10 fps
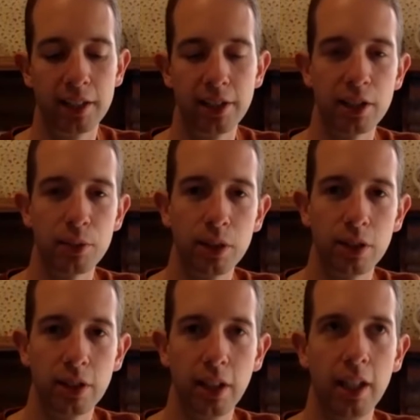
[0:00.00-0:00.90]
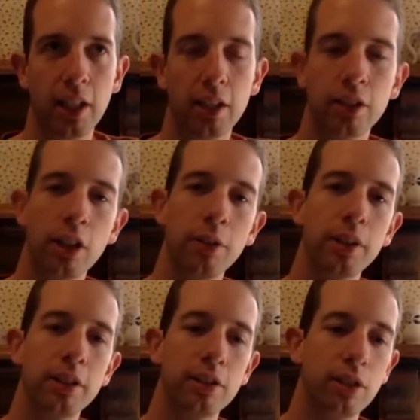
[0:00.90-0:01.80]
That's where you're going
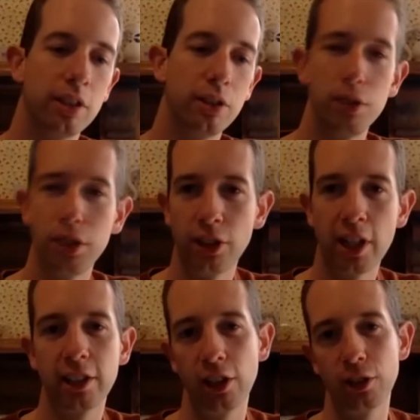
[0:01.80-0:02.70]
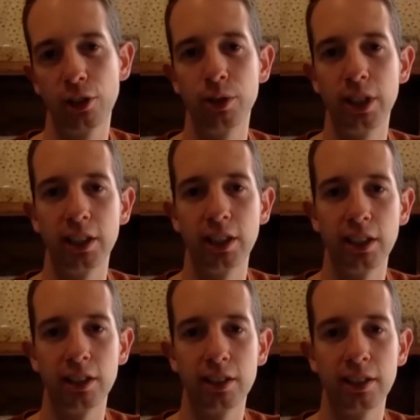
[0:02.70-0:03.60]
and using your archaeological
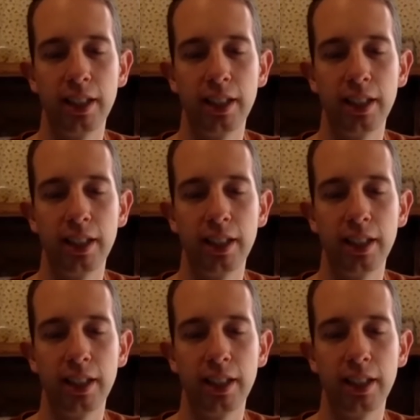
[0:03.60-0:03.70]
techniques